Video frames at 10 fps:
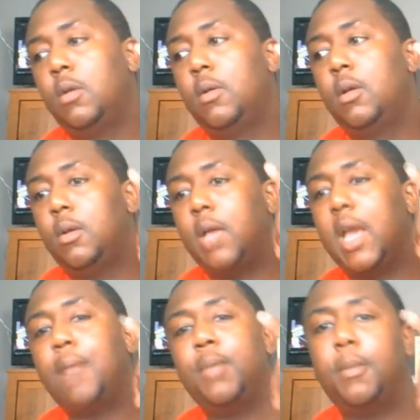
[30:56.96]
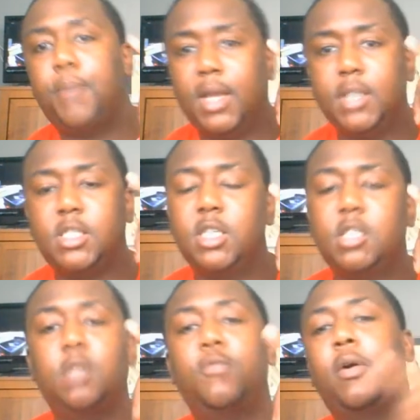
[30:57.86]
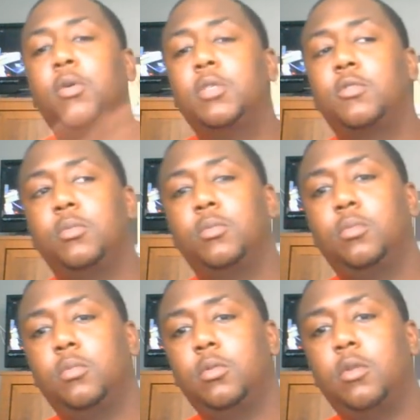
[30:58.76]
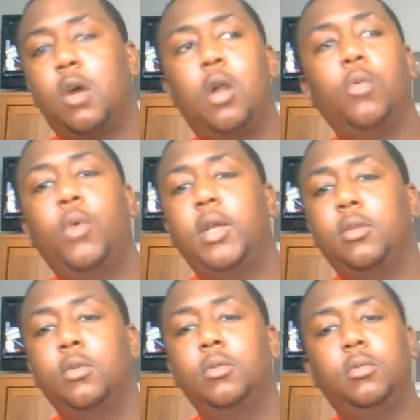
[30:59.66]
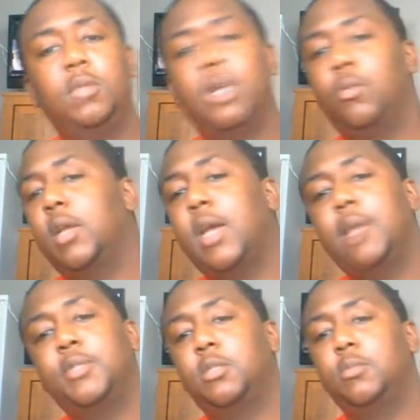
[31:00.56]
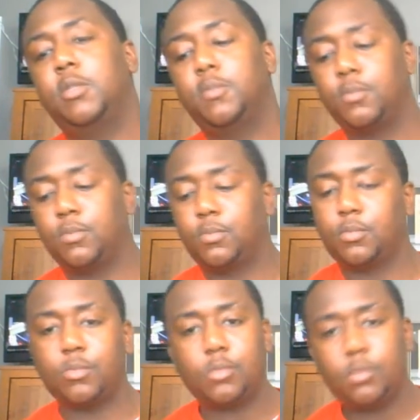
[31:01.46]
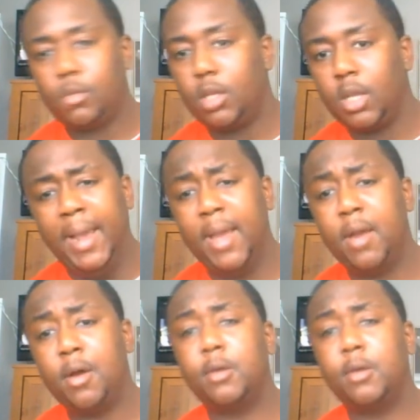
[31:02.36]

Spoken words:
had I been paying attention and focused from all the way through, that wouldn't have happened to me at all.